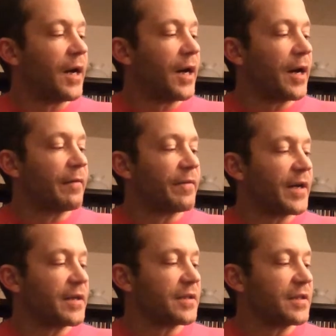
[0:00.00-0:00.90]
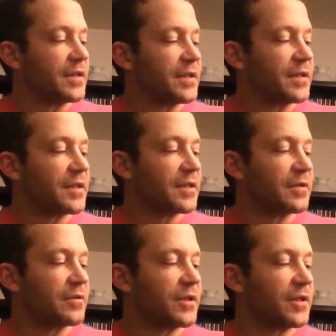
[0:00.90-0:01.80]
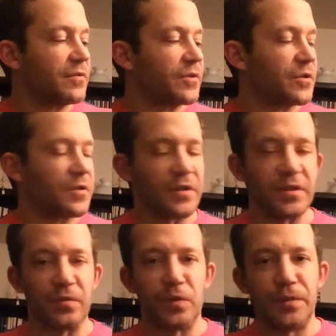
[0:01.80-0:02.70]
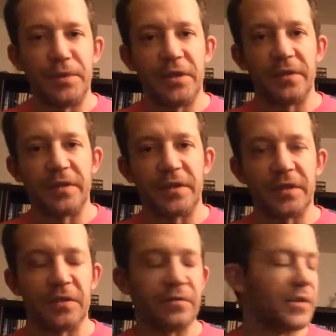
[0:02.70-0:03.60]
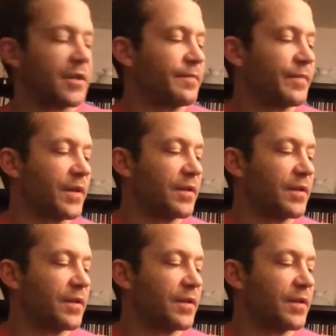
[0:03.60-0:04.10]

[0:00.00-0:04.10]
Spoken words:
And finally the sixth string, which is just a repeat of the sixth string.